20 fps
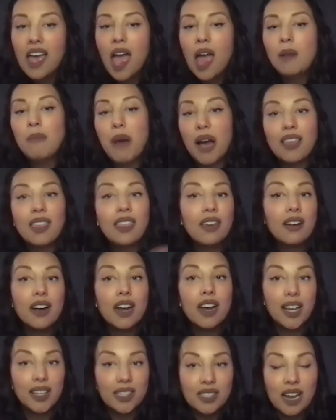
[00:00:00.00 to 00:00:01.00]
And my
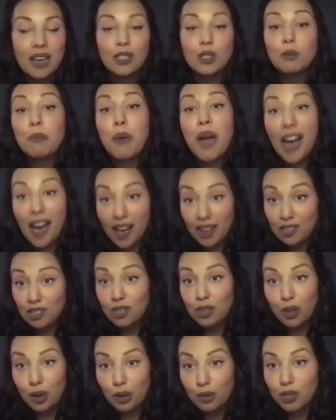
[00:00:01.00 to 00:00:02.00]
theory extends past
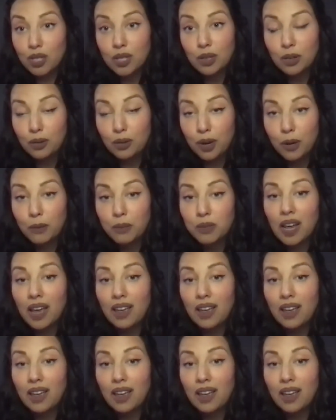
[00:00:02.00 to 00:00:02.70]
those two groups.